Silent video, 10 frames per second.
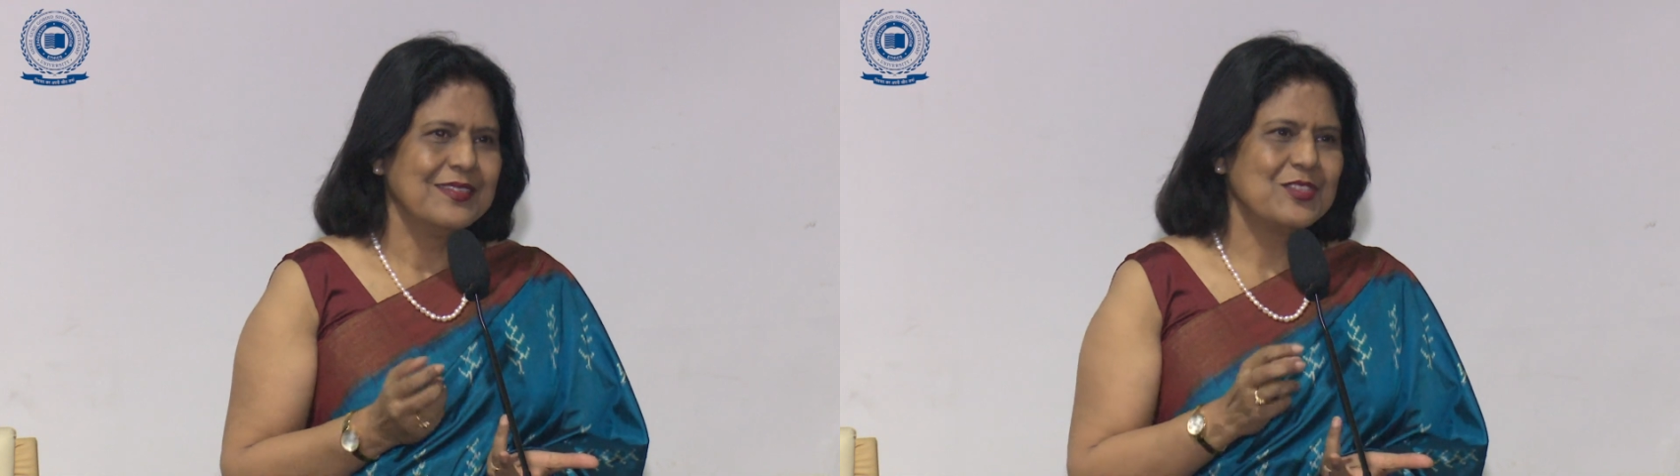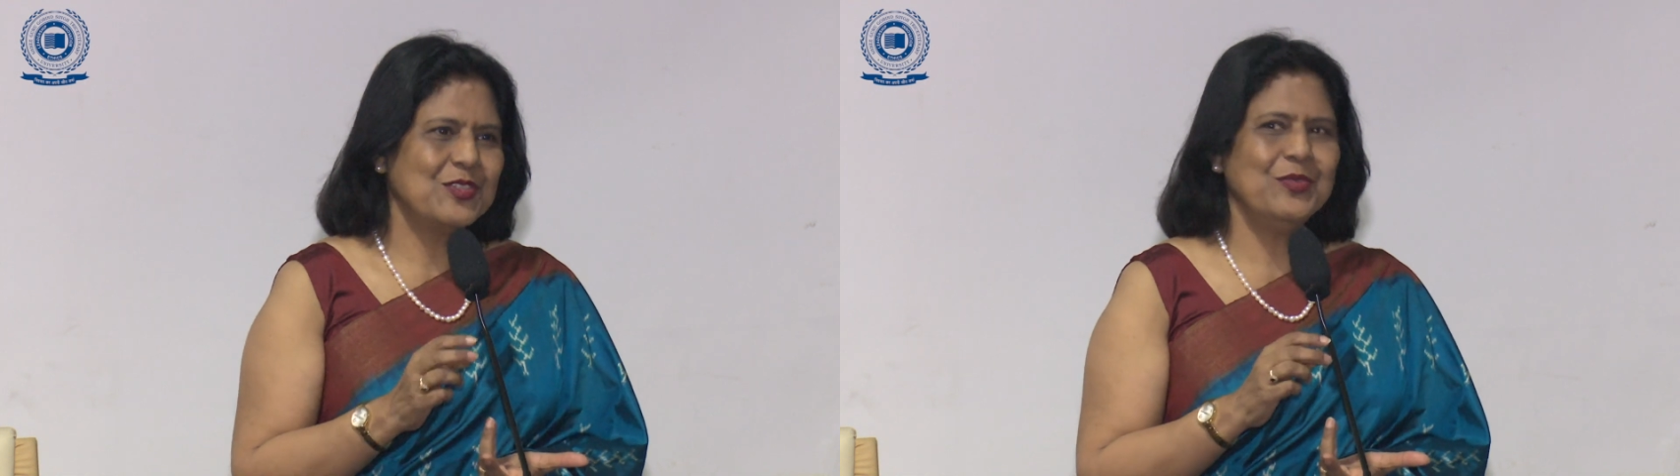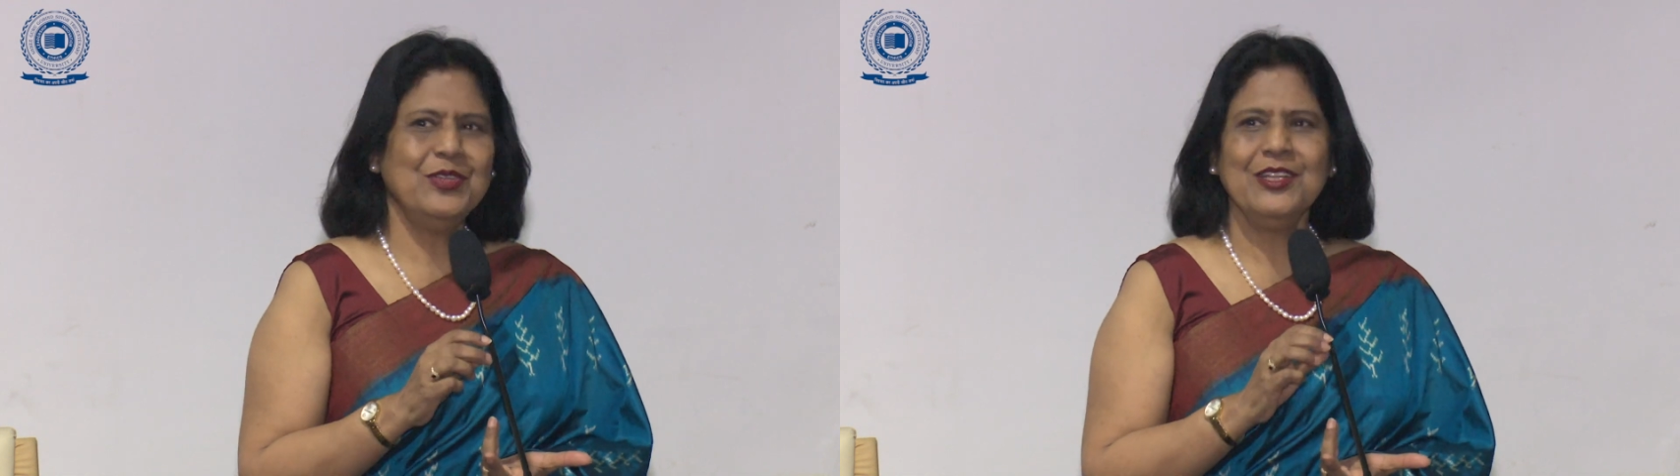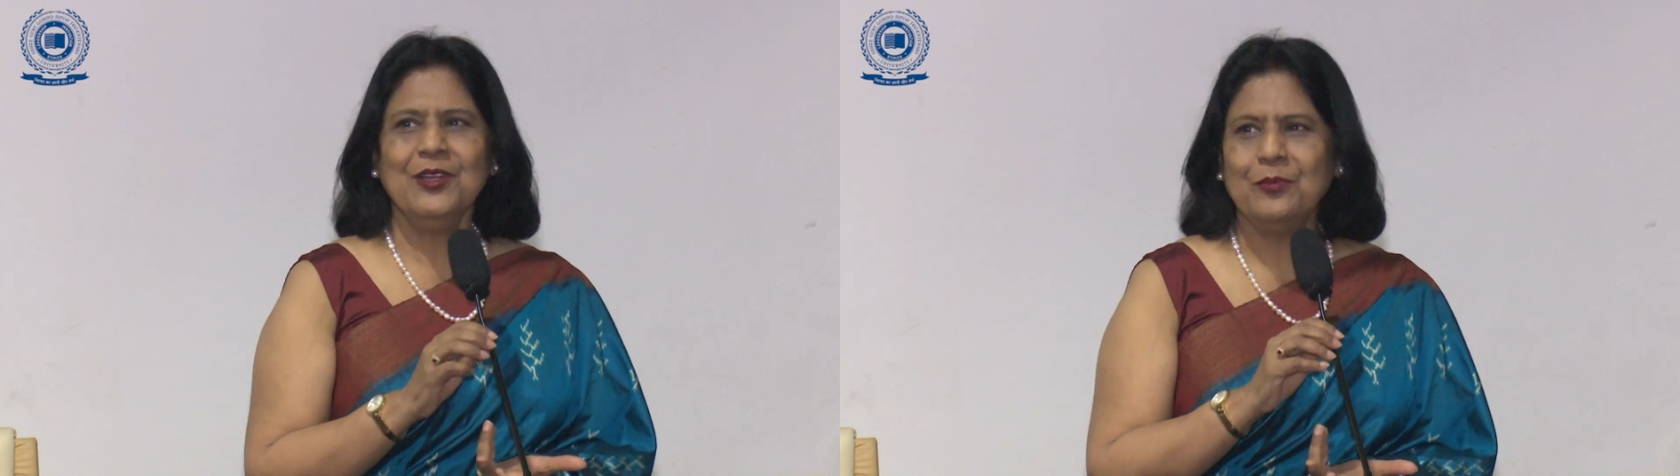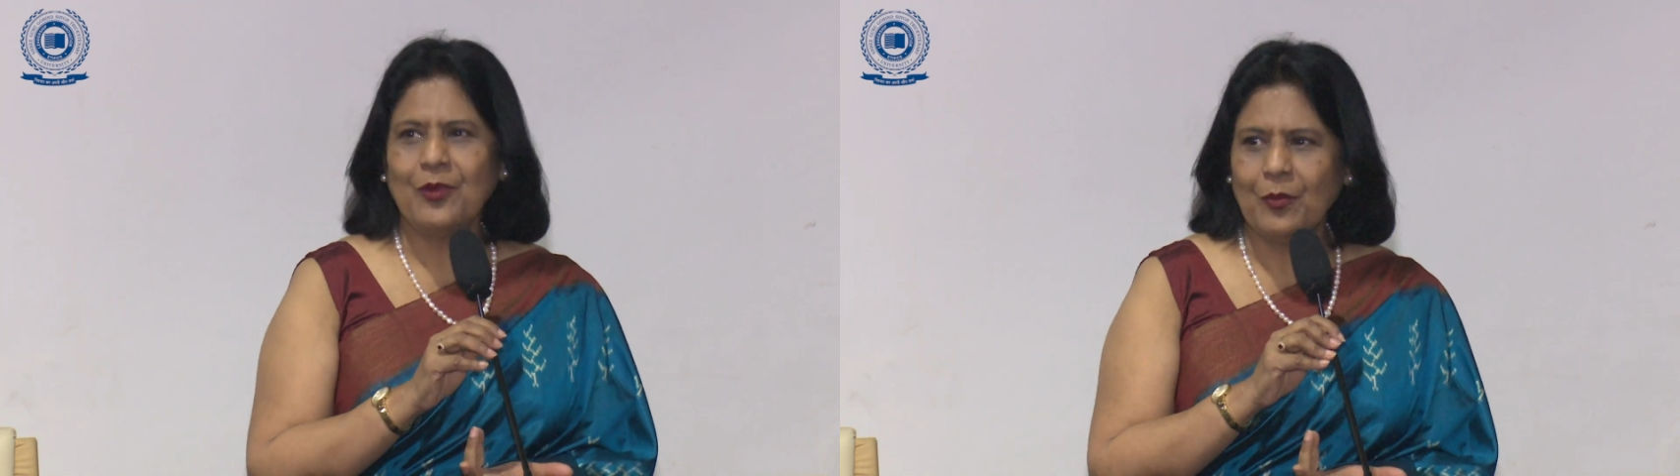So we
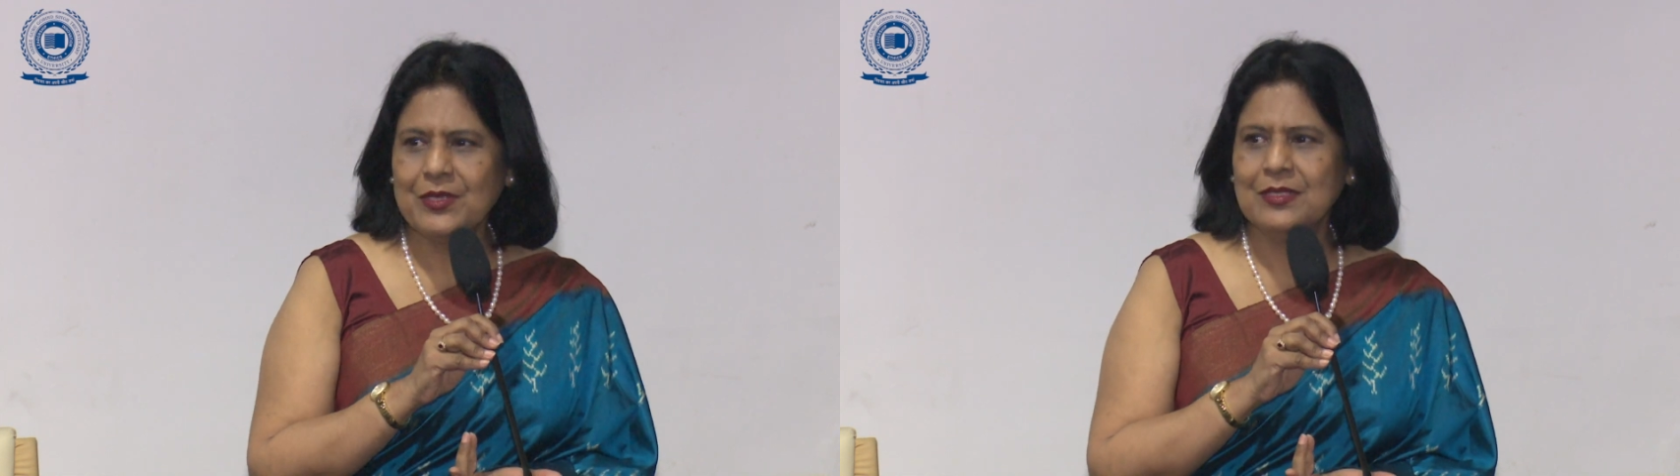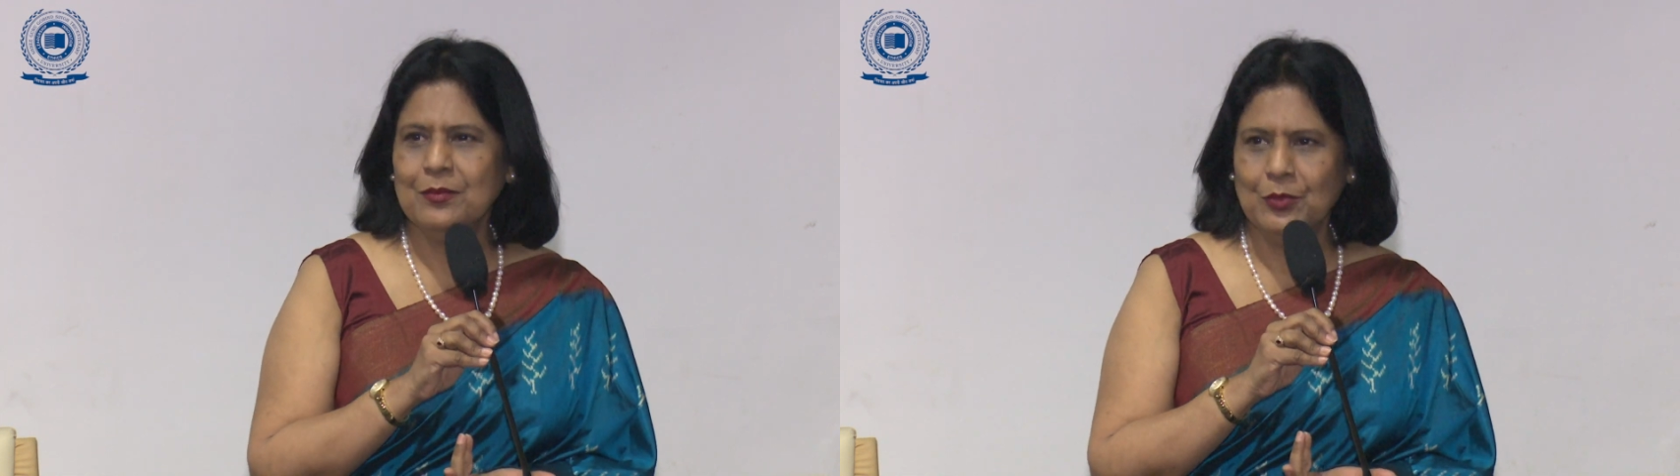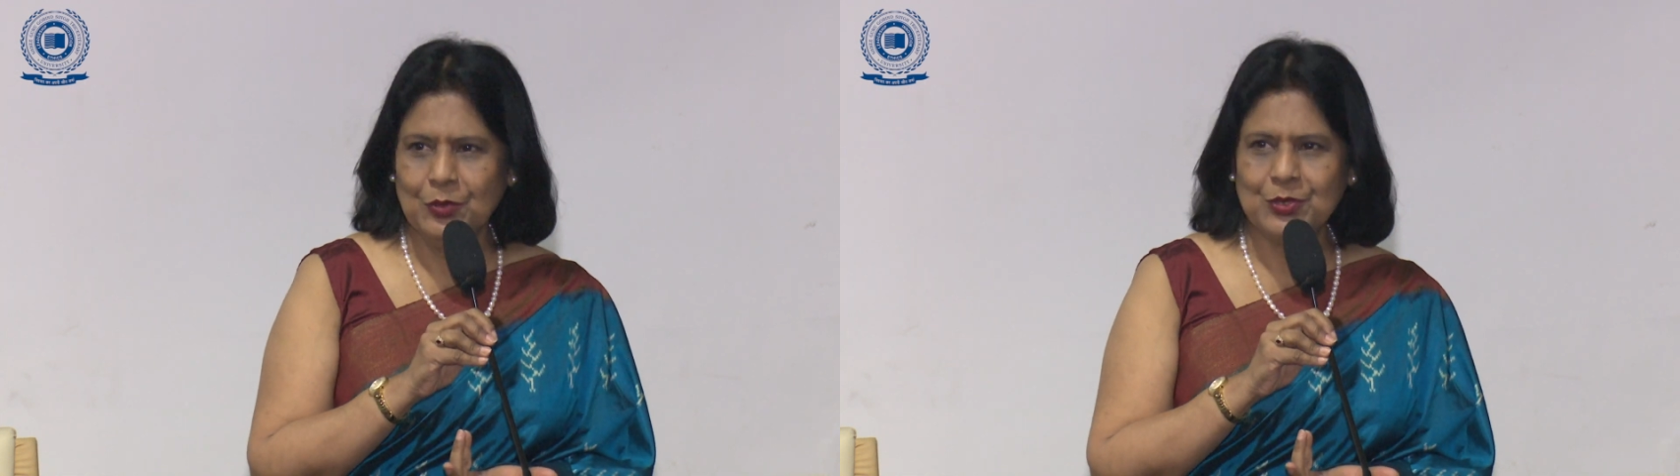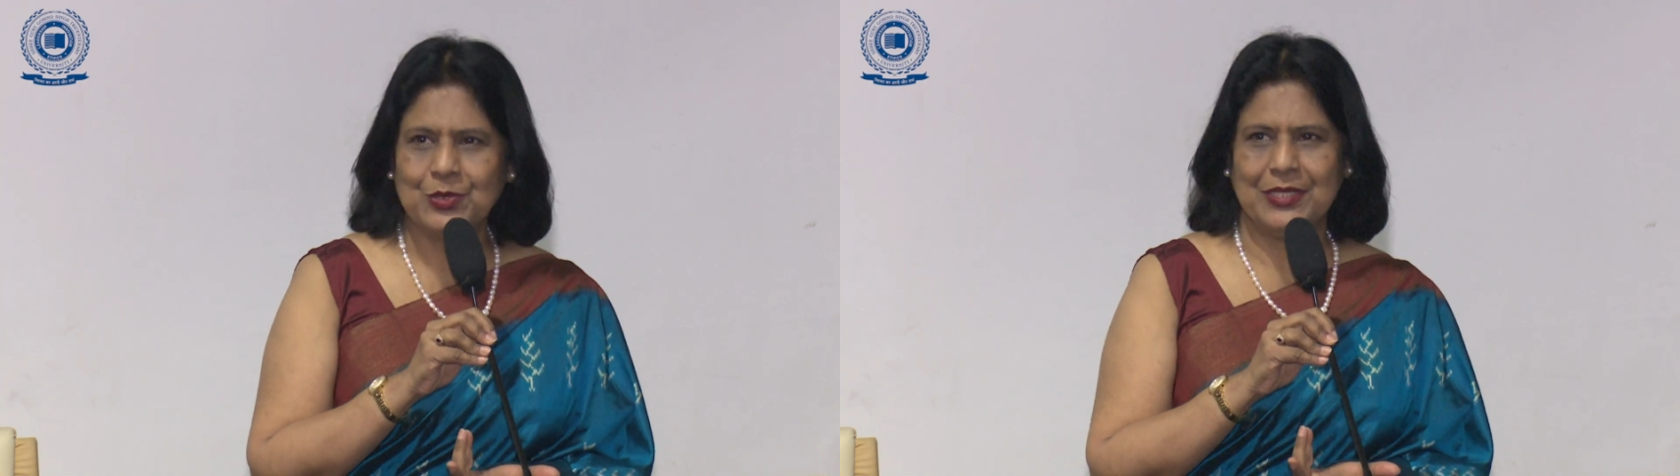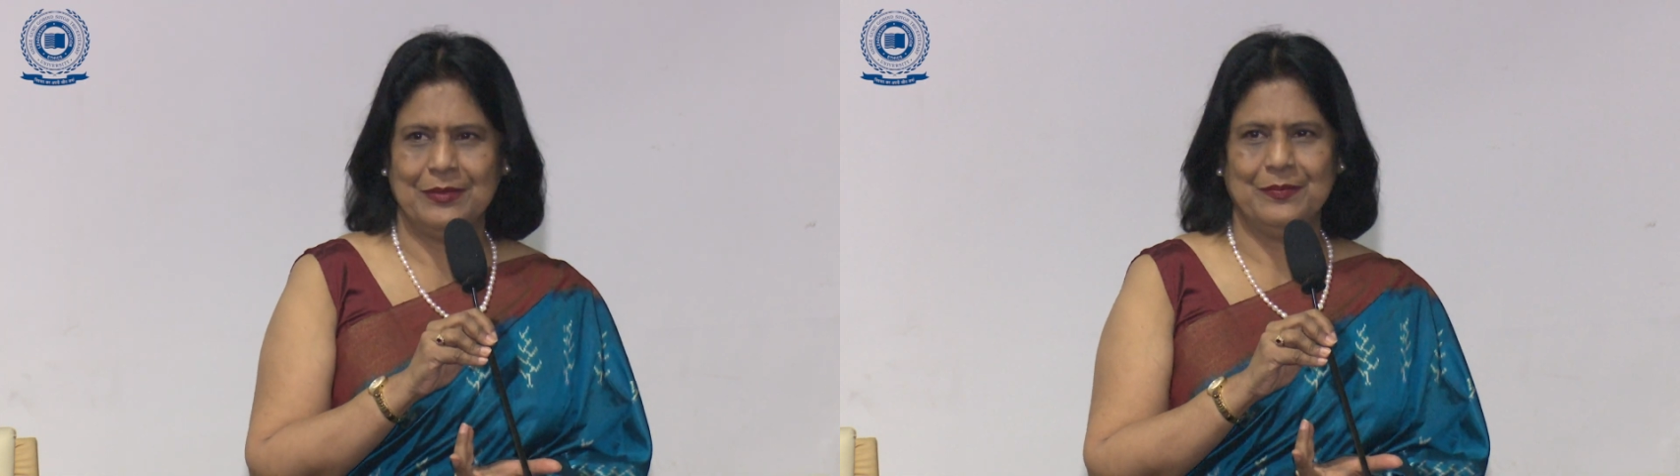cannot promise the moon
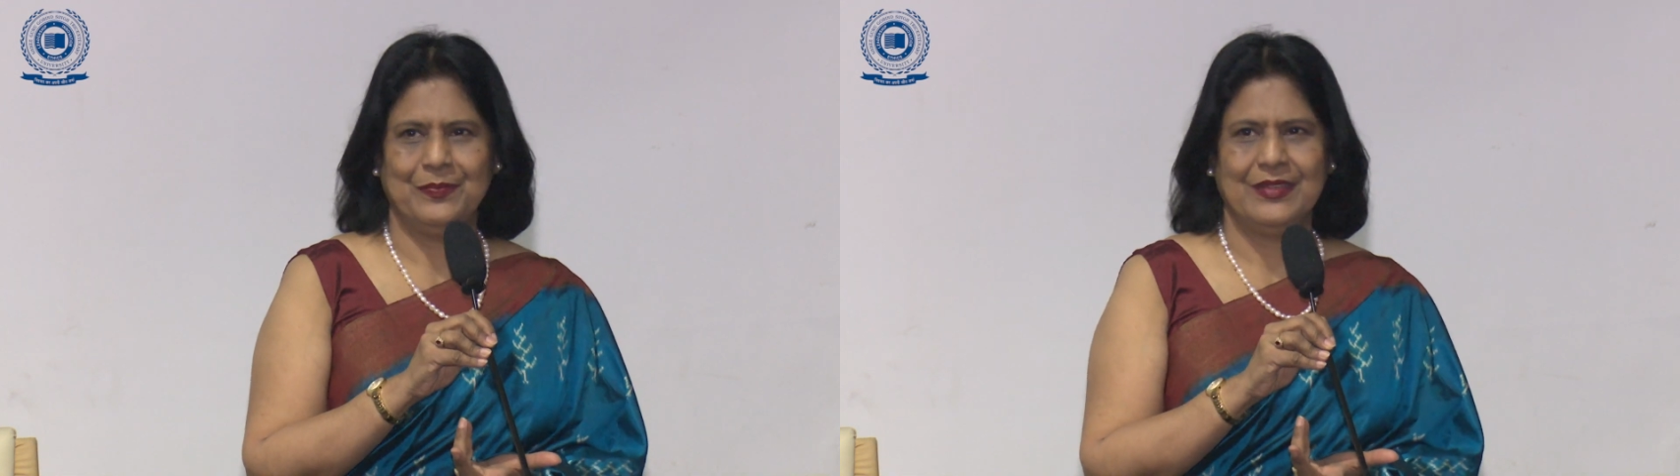to him.